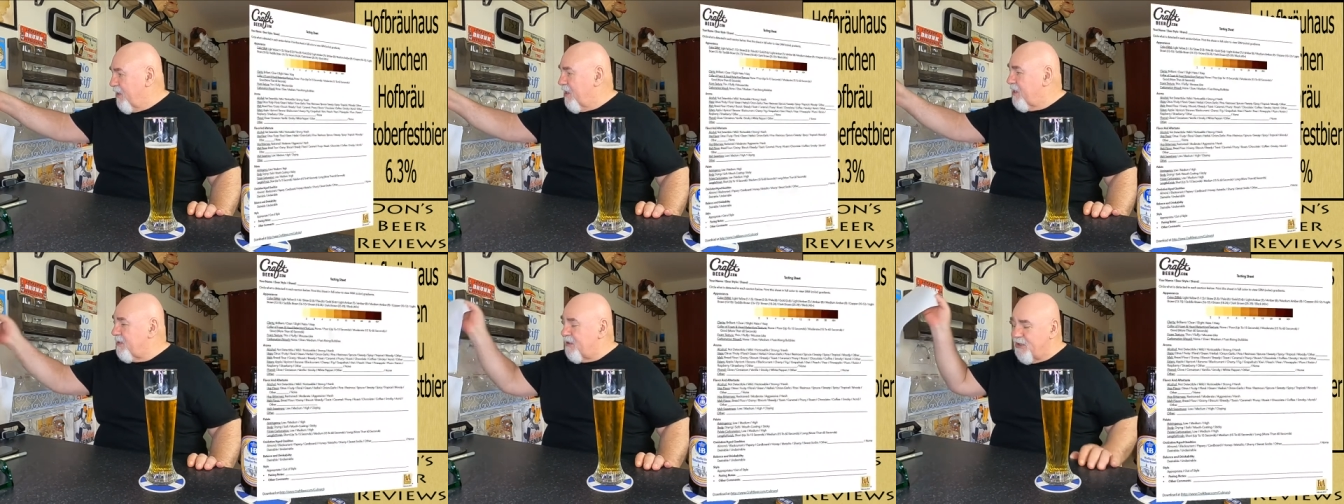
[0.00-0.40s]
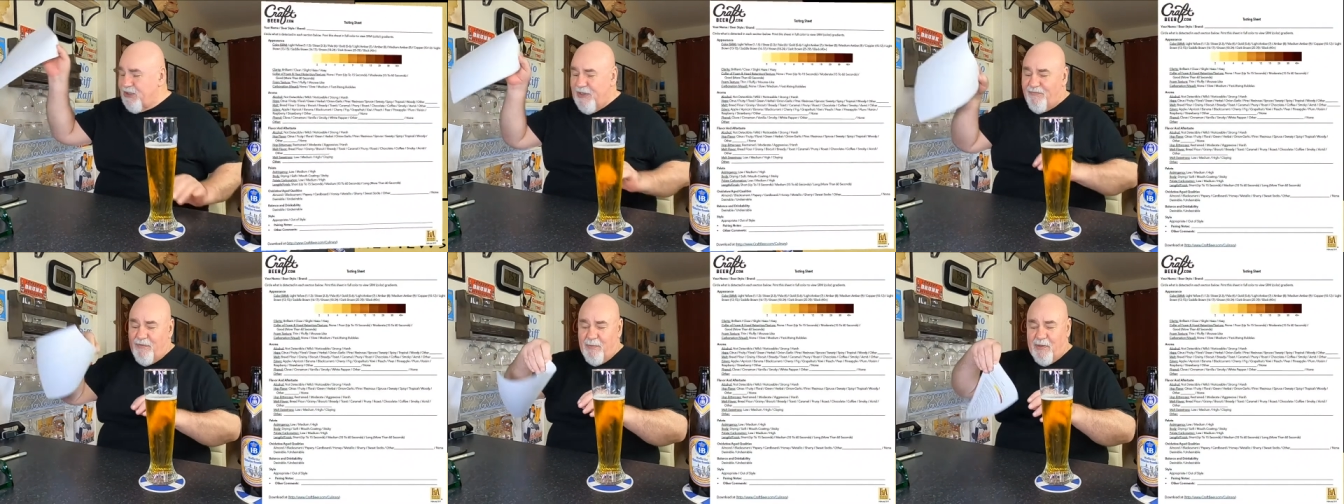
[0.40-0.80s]
tasting
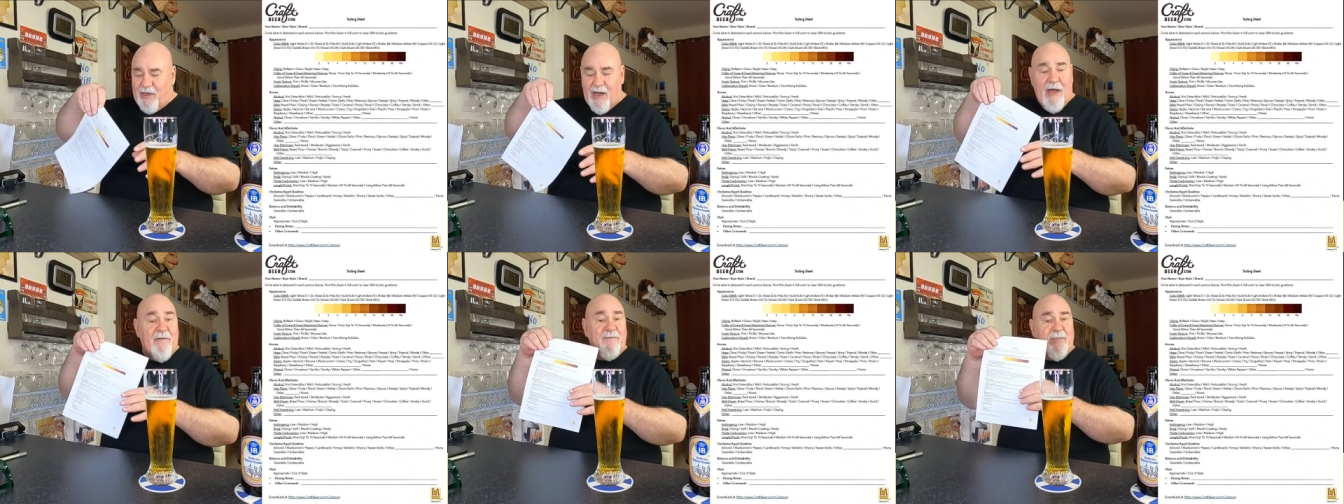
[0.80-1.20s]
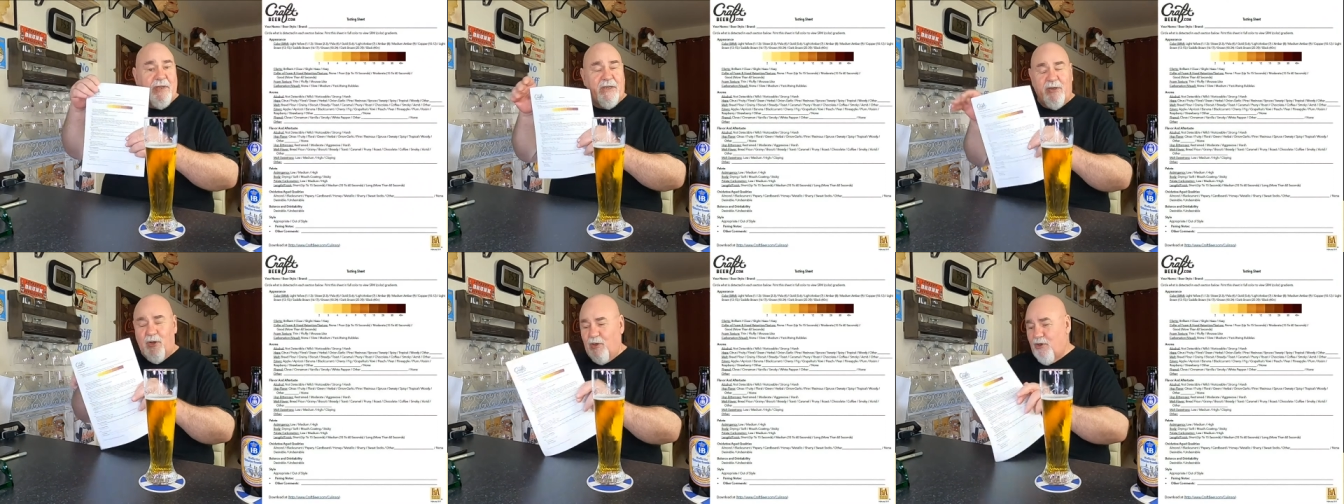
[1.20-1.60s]
sheet from
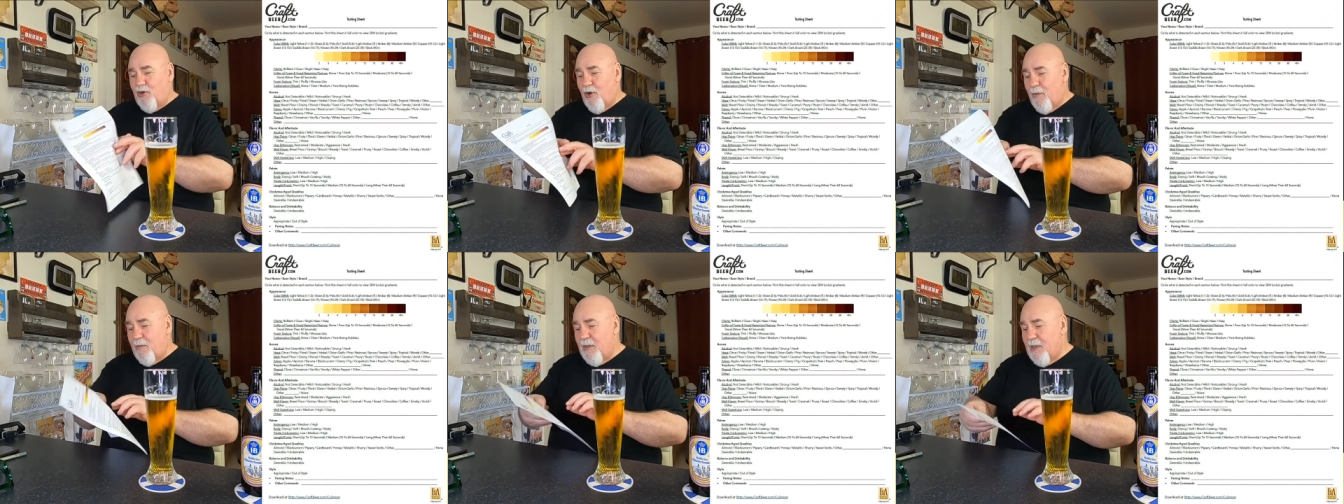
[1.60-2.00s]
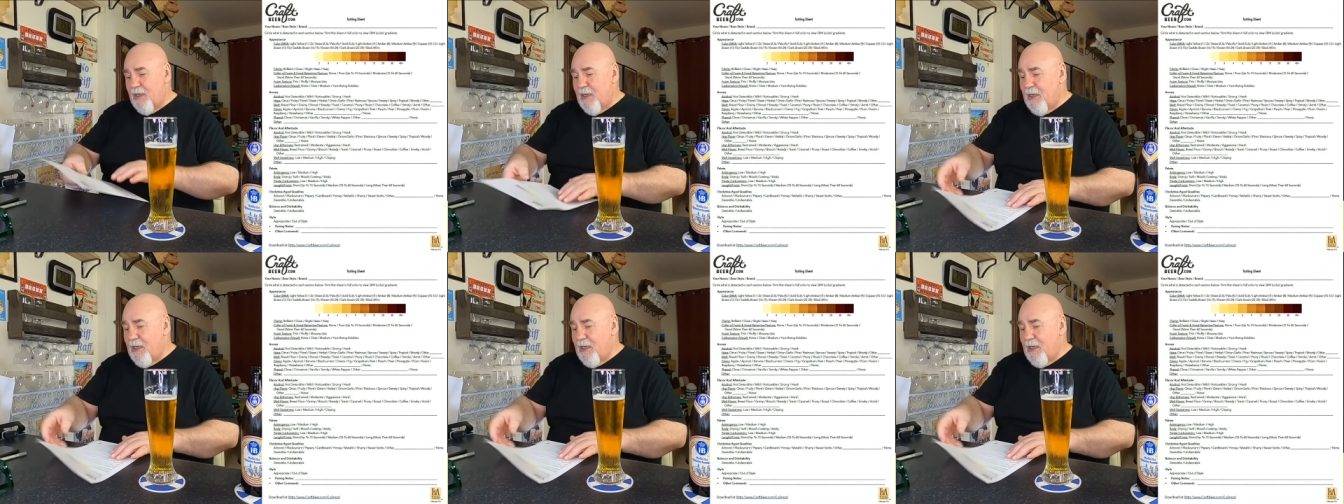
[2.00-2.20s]
craftbeer.com,